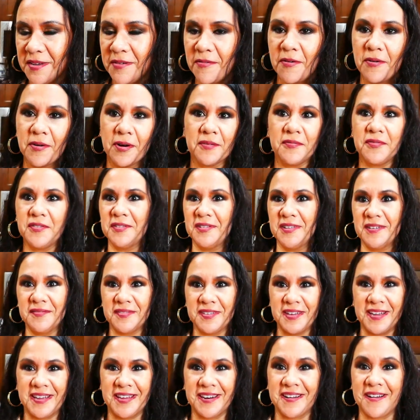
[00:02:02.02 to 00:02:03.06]
Or if you live
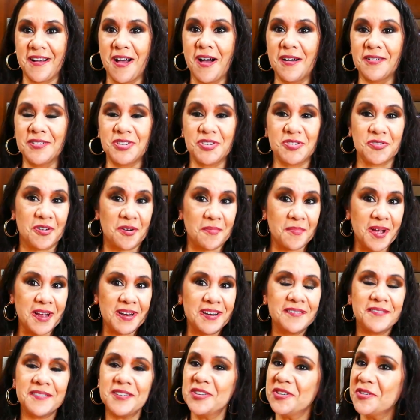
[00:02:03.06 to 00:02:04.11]
like in a college dorm.
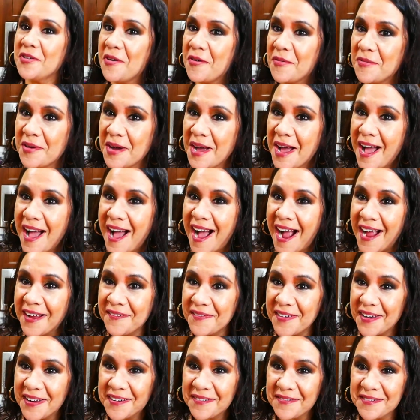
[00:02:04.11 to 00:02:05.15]
I
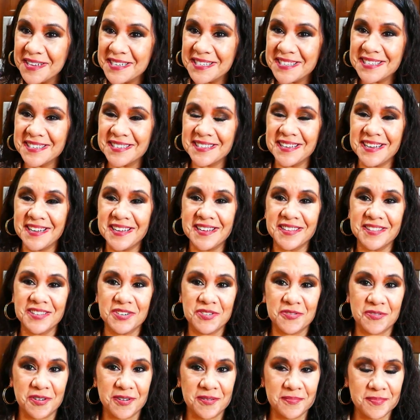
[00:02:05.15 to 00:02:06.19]
found out recently in the
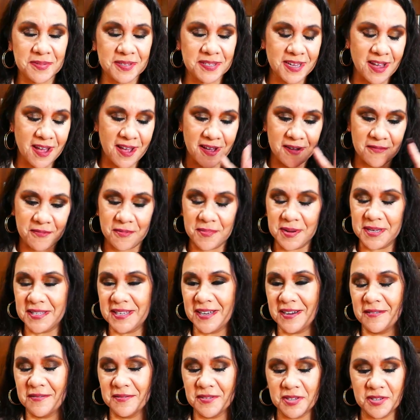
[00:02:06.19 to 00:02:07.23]
dorms where my
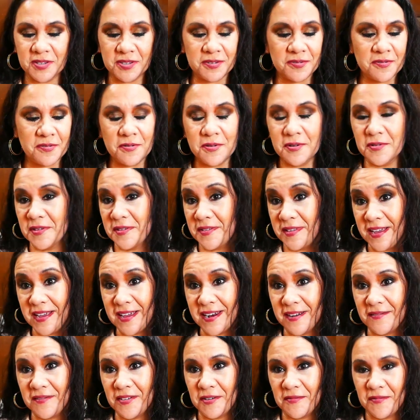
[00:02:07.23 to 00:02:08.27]
son goes to school that they can
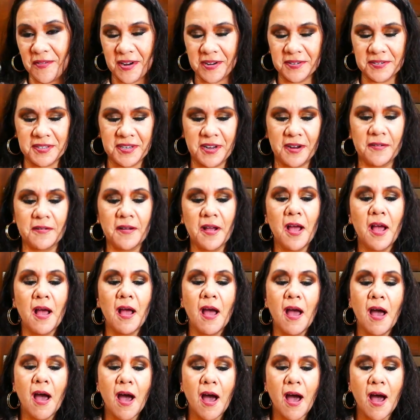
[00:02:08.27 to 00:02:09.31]
have air fryers there.
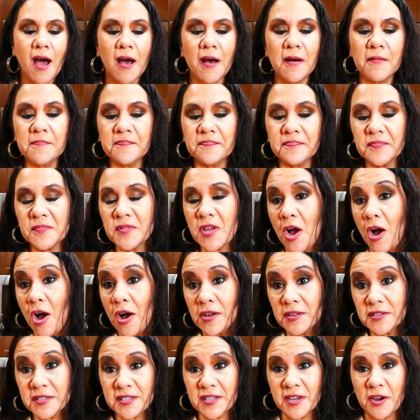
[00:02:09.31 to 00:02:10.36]

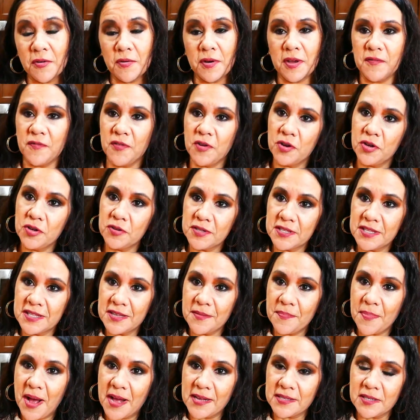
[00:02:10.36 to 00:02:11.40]
Also, if you're using
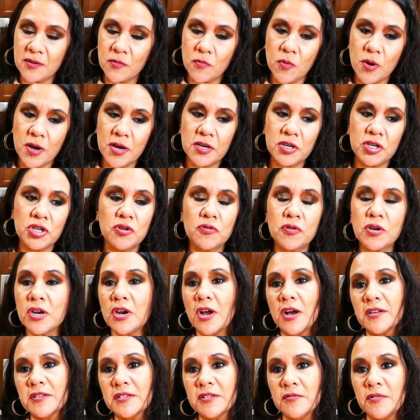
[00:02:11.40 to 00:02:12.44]
the basket one, you could
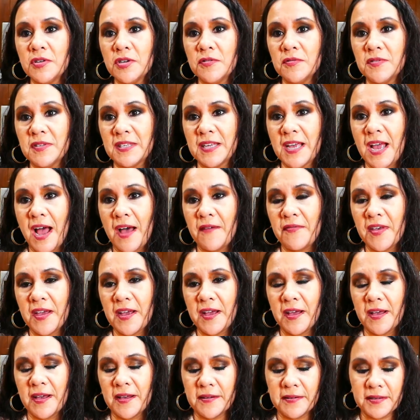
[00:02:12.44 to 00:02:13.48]
also use, they have like
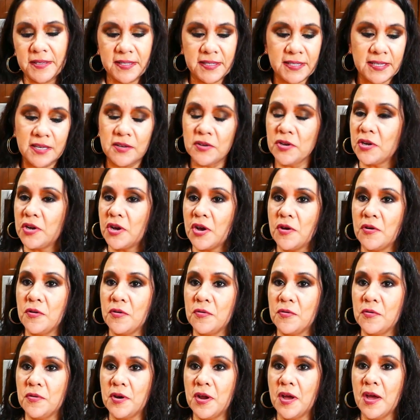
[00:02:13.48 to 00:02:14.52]
a
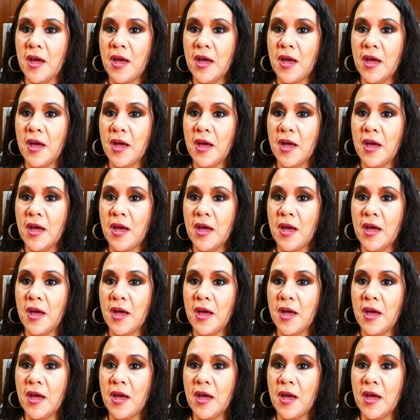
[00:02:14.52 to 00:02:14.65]
silicone